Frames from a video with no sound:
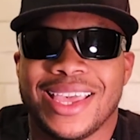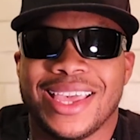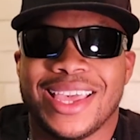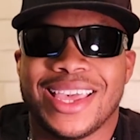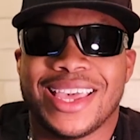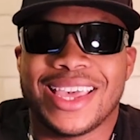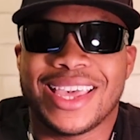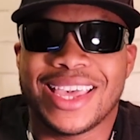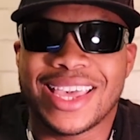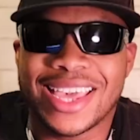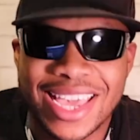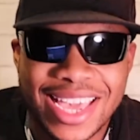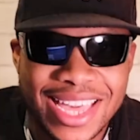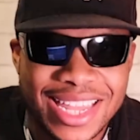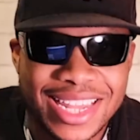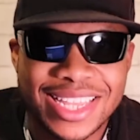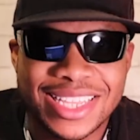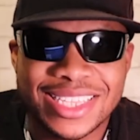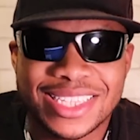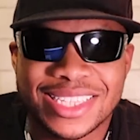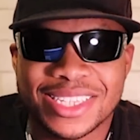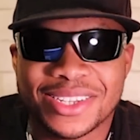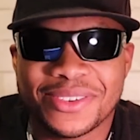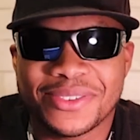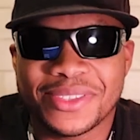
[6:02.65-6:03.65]
and
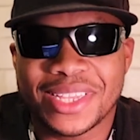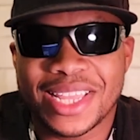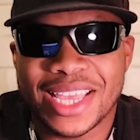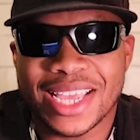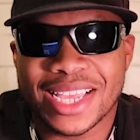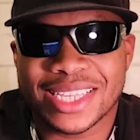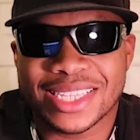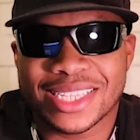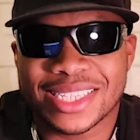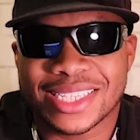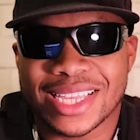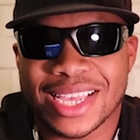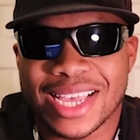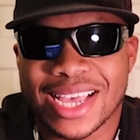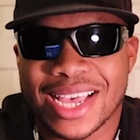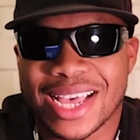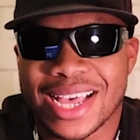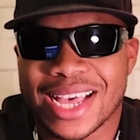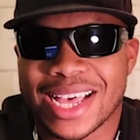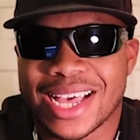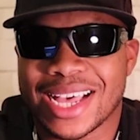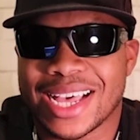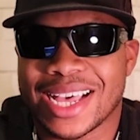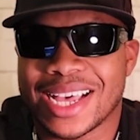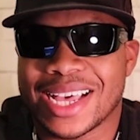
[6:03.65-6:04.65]
until next
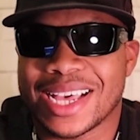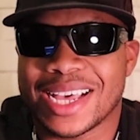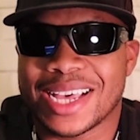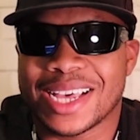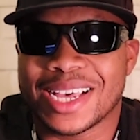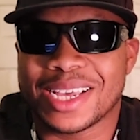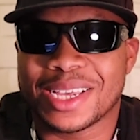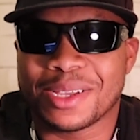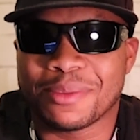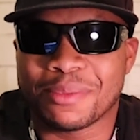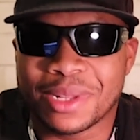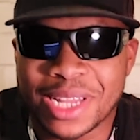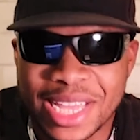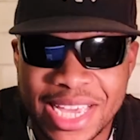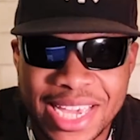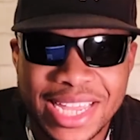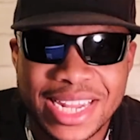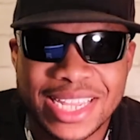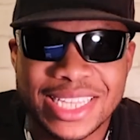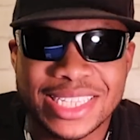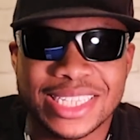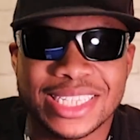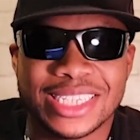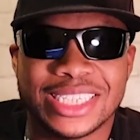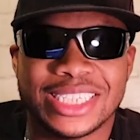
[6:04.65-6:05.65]
time,
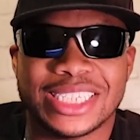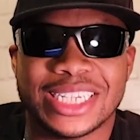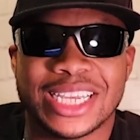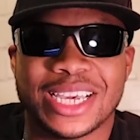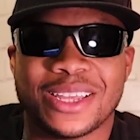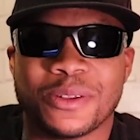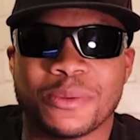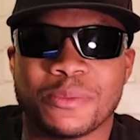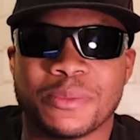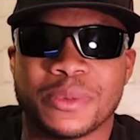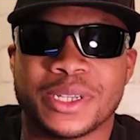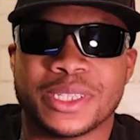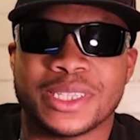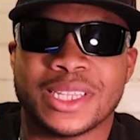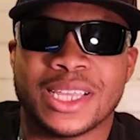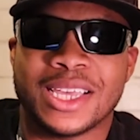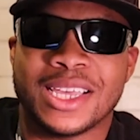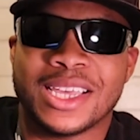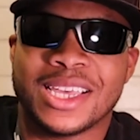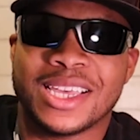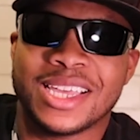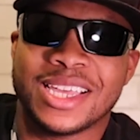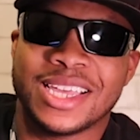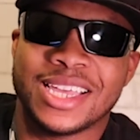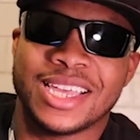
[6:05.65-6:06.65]
ladies and gentlemen,
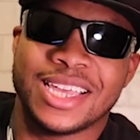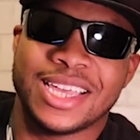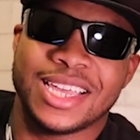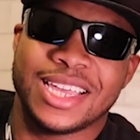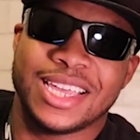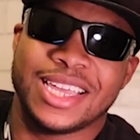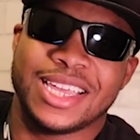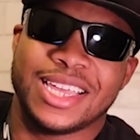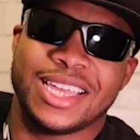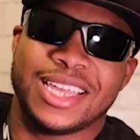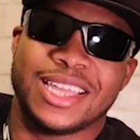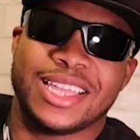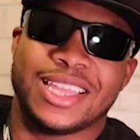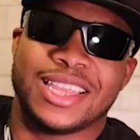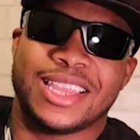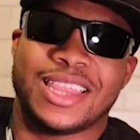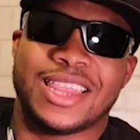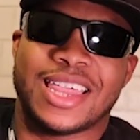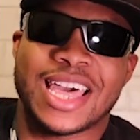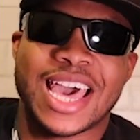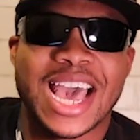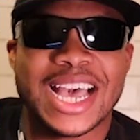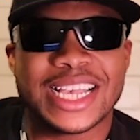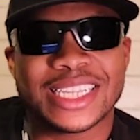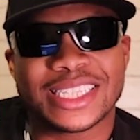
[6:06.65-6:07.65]

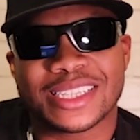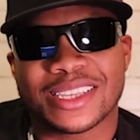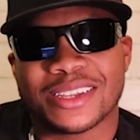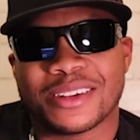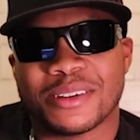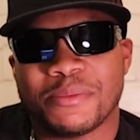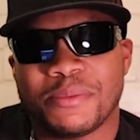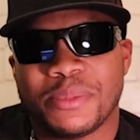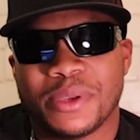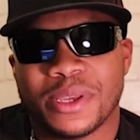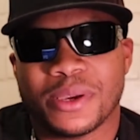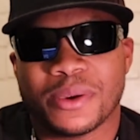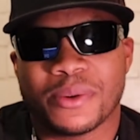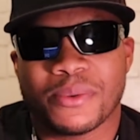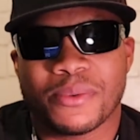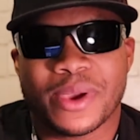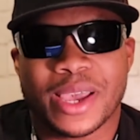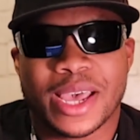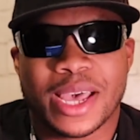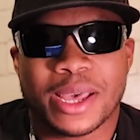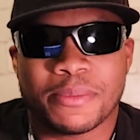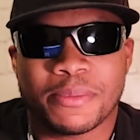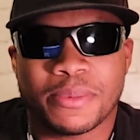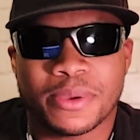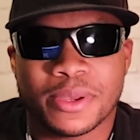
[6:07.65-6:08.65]
that's gonna be a
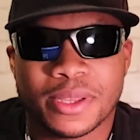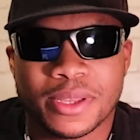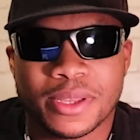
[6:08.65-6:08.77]
wrap.